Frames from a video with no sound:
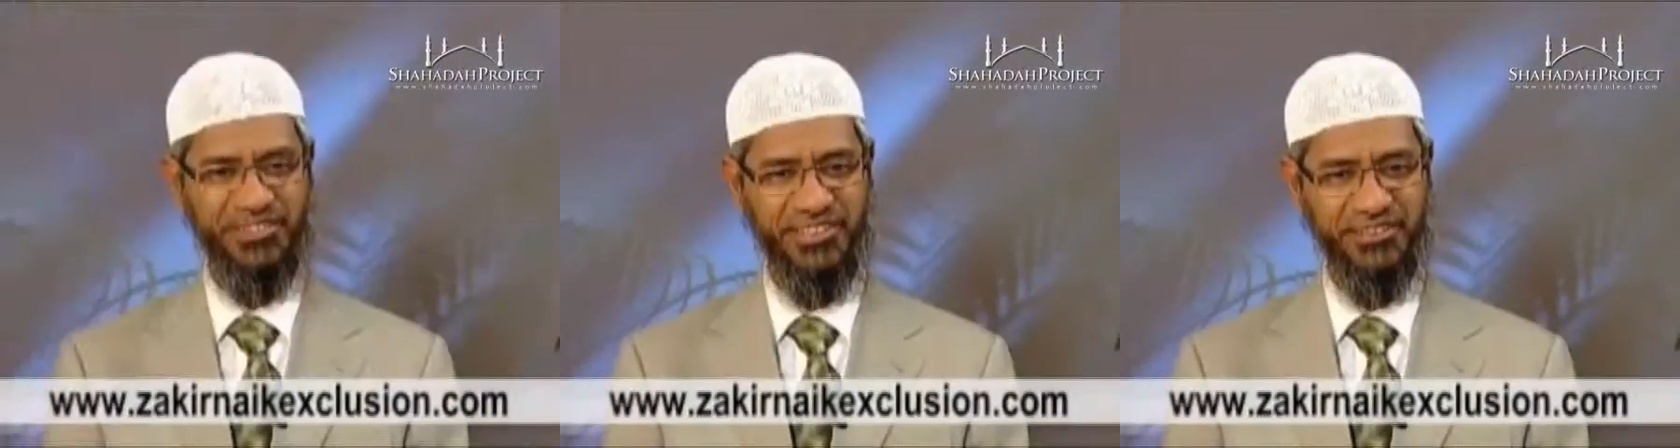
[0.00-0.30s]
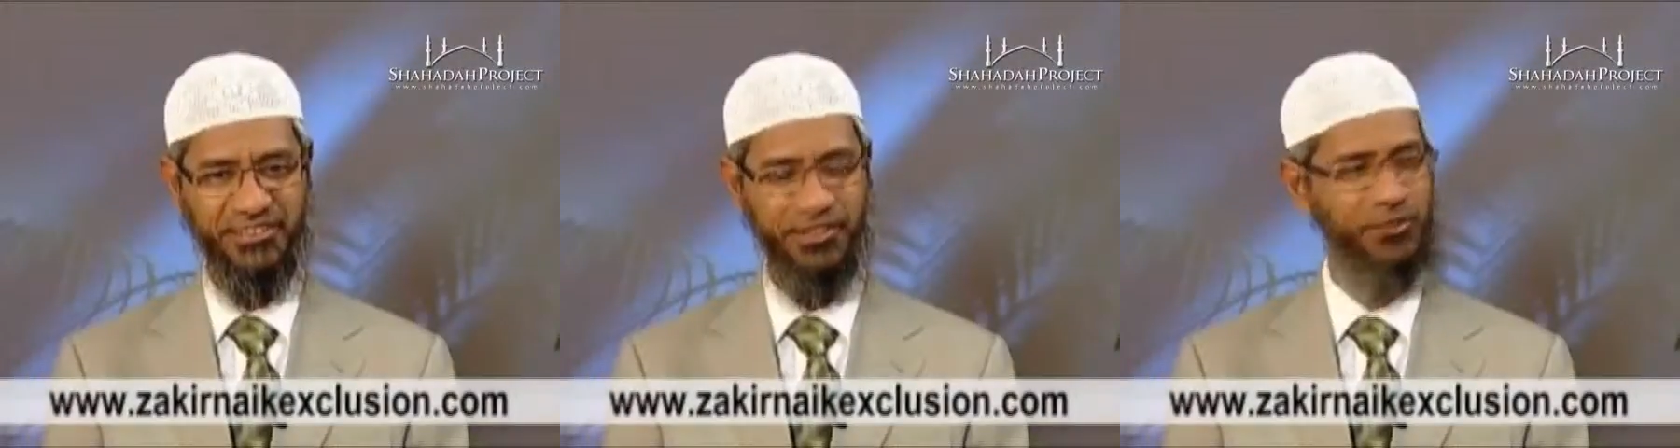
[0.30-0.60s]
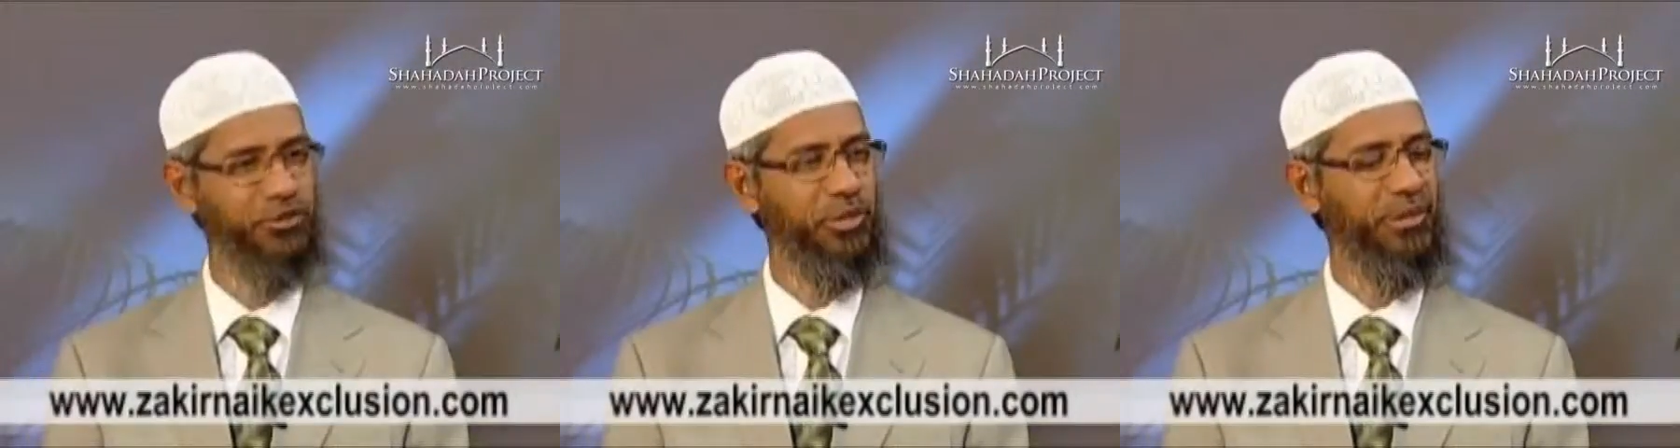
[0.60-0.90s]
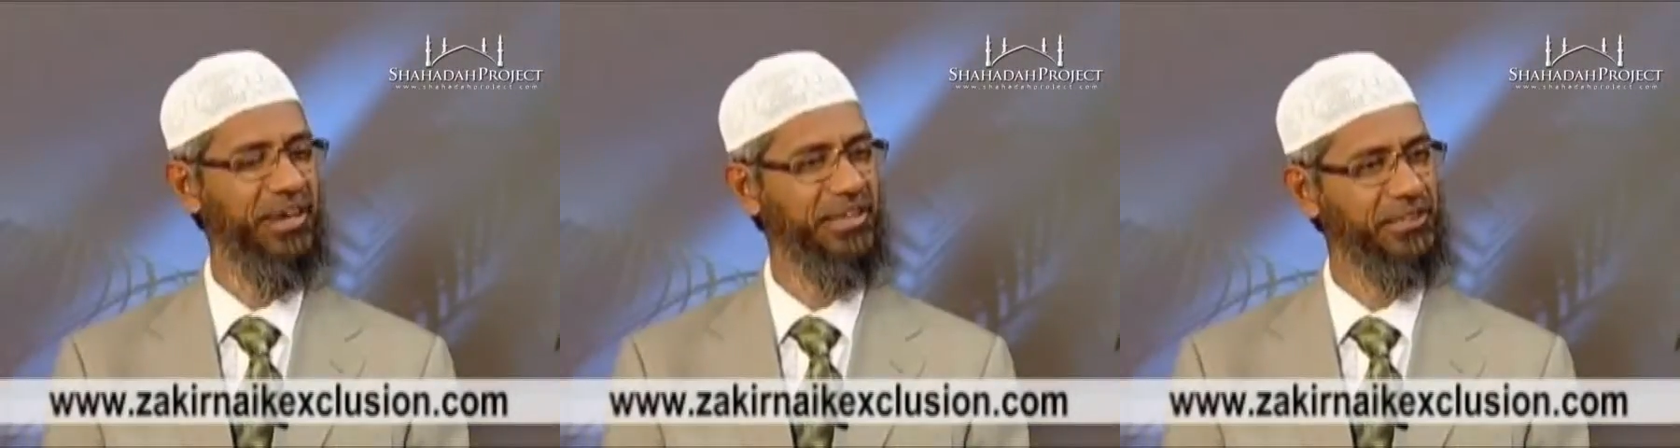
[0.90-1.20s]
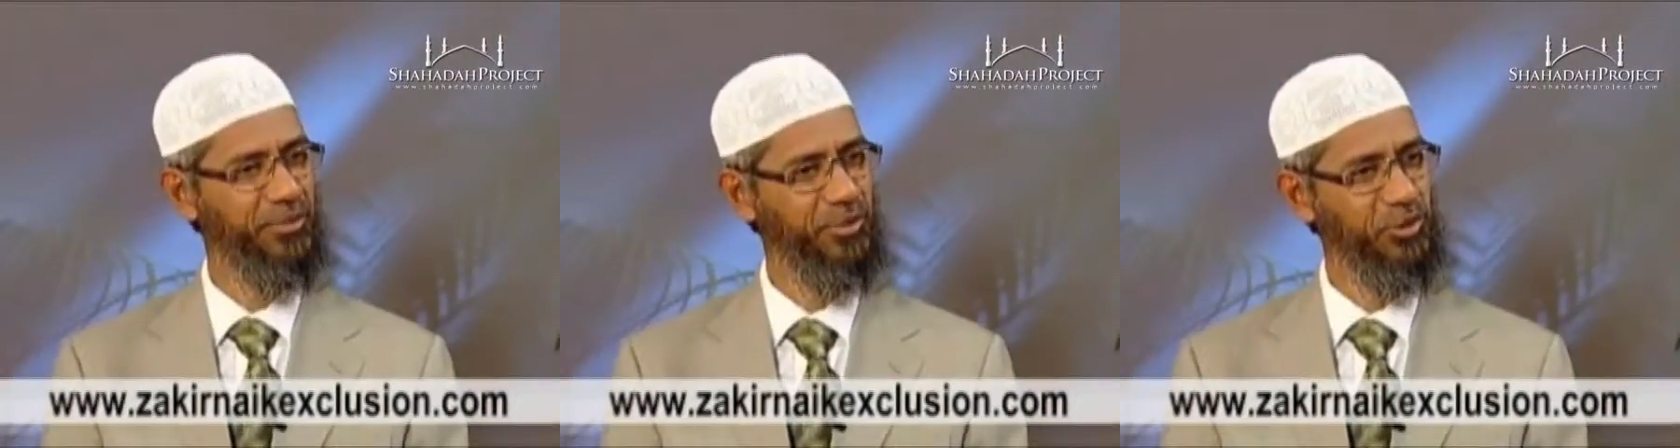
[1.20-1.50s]
Quran says in Surah
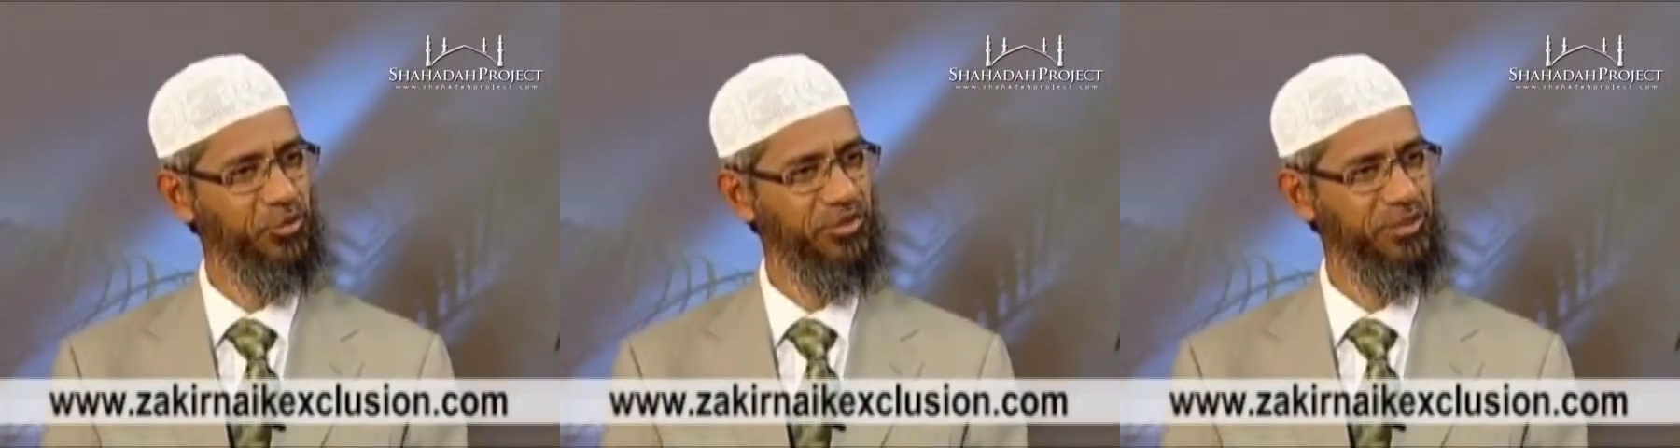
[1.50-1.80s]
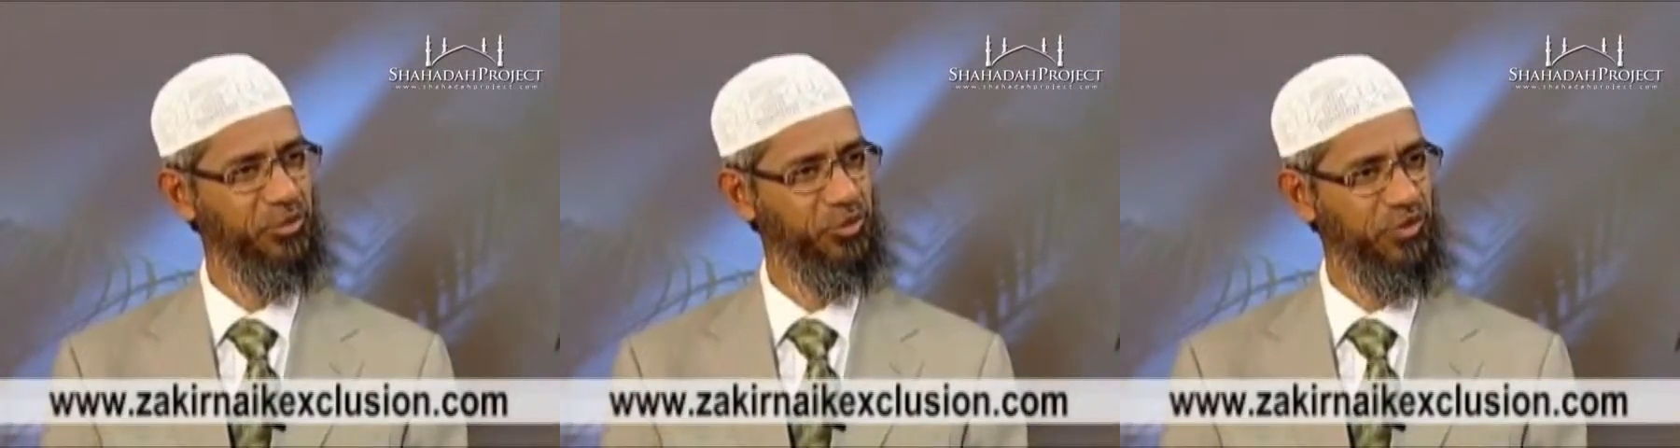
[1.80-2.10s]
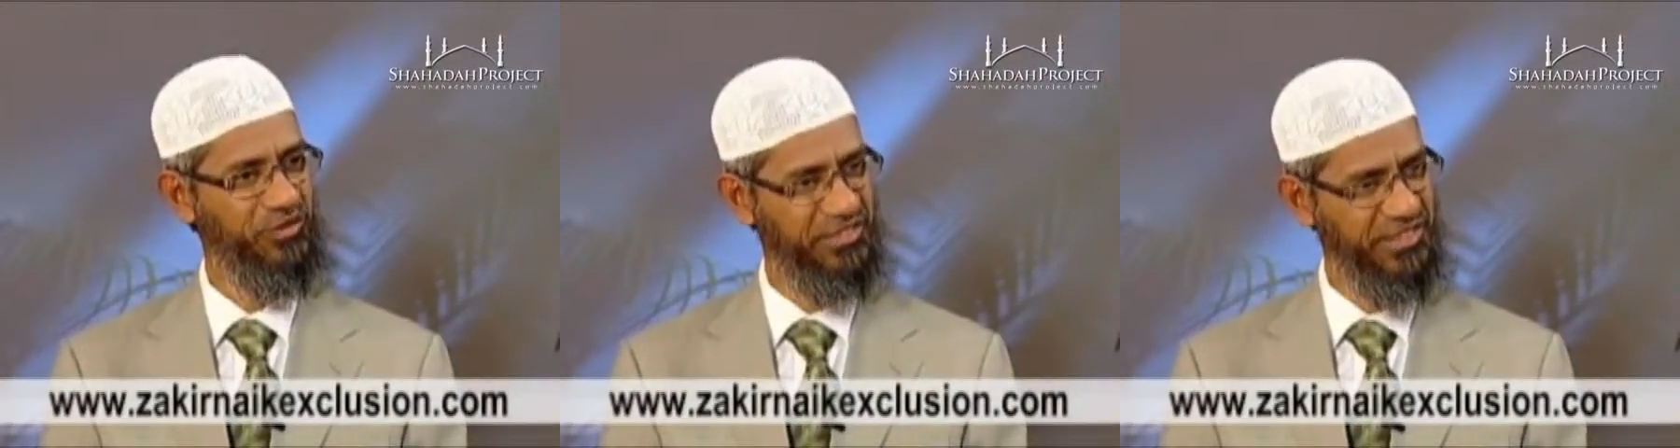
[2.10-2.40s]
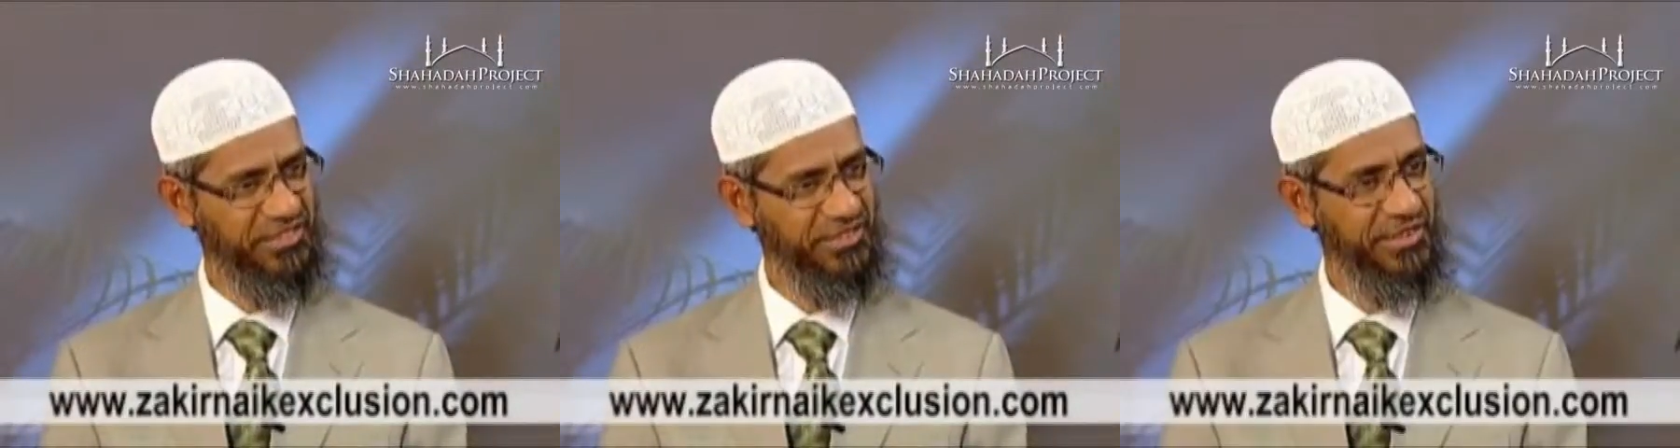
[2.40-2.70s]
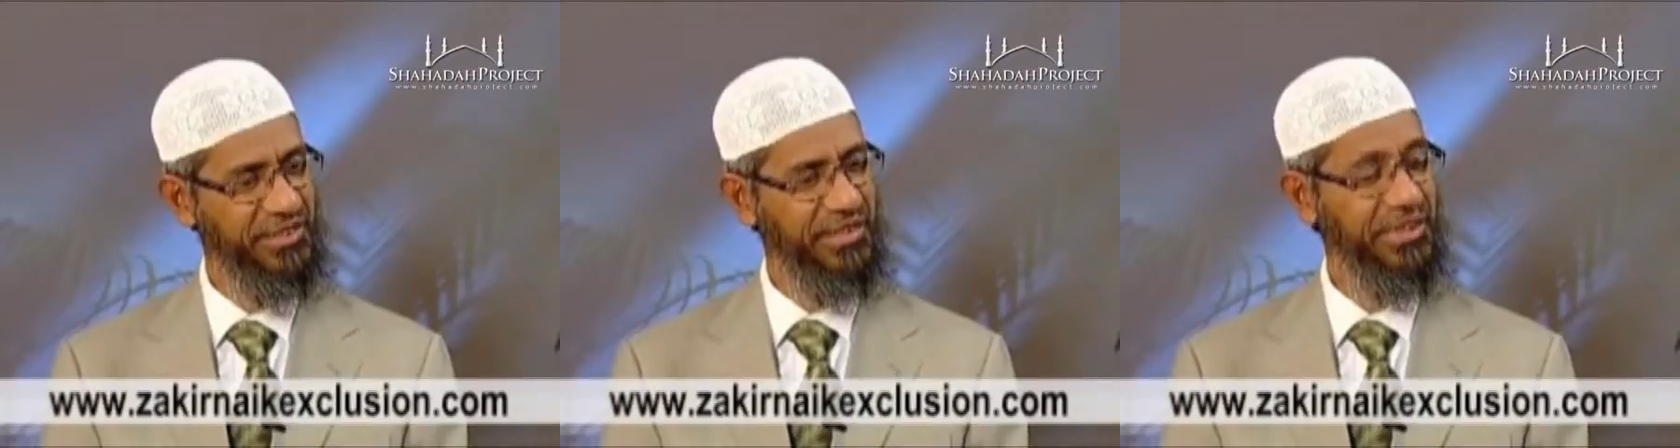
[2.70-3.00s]
Baqarah chapter 2 verse number 256,